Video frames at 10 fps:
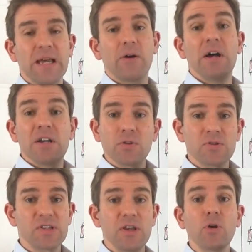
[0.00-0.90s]
Now, not
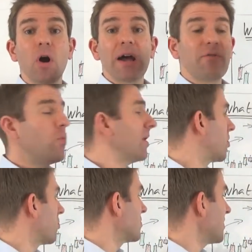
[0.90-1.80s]
to say you can't have a
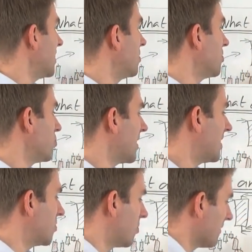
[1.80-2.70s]
wick or a tail, you
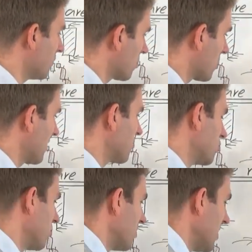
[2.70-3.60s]
can do it. I've not kind of
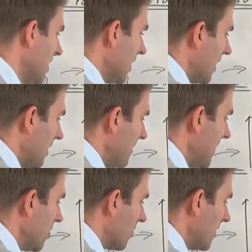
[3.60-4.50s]
drawn
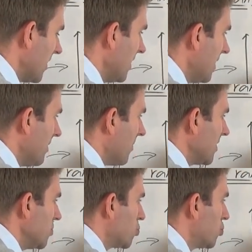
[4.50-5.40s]
many on here,
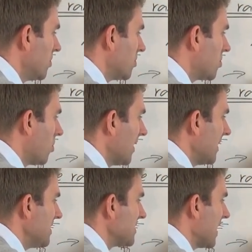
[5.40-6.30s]
but you couldn't quite
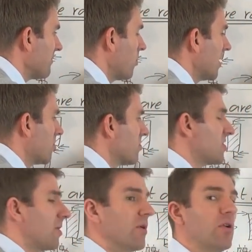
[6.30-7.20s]
easily have a wick or a
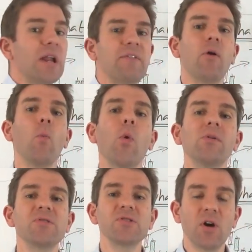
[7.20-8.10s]
tail. But you're only going to have it on
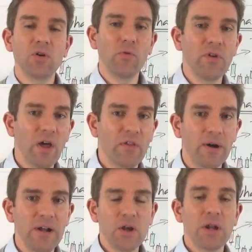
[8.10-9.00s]
one side or the other.
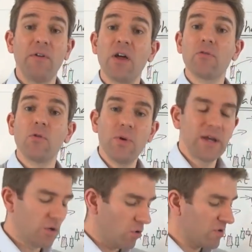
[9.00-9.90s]
You're going to have either a
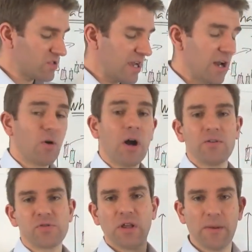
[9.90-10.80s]
wick or a tail
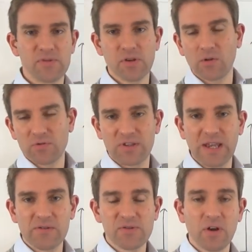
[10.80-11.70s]
or upside or the
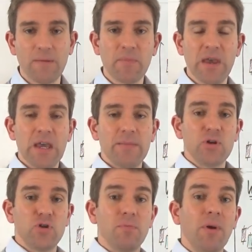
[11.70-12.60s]
downside,
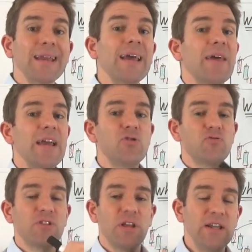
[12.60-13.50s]
because you might get that
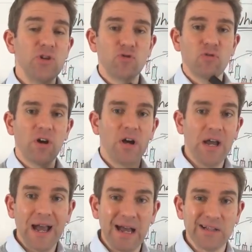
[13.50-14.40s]
intra
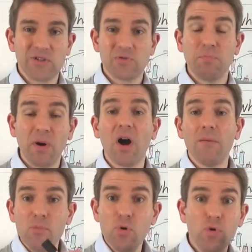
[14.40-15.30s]
bar
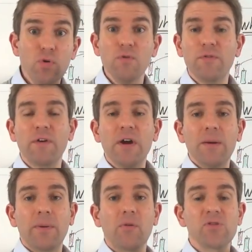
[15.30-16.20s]
move,
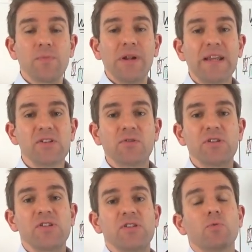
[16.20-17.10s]
but ultimately, as long
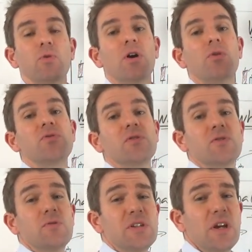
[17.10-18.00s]
as it still goes, as
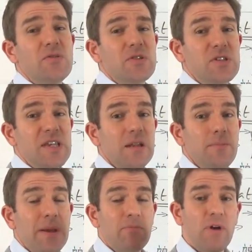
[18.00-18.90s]
soon as it goes to the
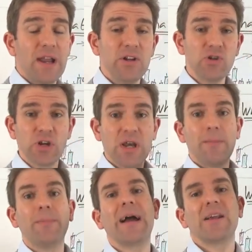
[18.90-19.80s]
10 pip range,
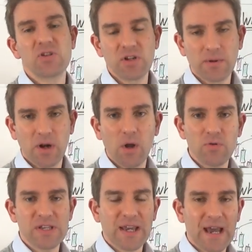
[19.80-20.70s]
bang, it's going to
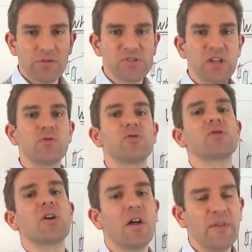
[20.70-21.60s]
close that candlestick and
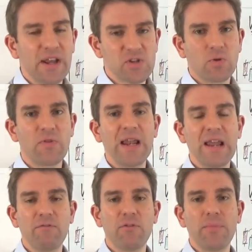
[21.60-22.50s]
start the next one on the
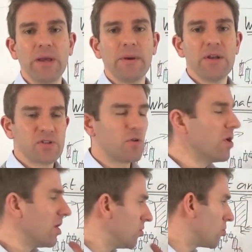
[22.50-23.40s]
11th pip.
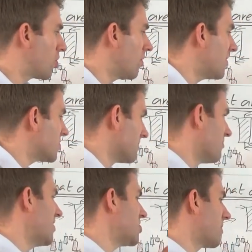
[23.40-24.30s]
So you're going to, the
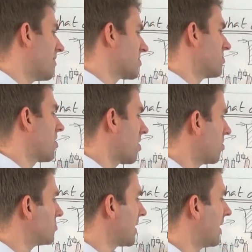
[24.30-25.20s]
range bar is going to
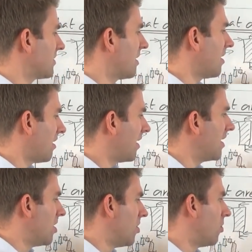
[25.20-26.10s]
close at the
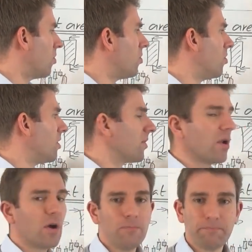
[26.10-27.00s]
high or the
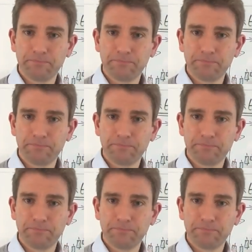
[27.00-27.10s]
low.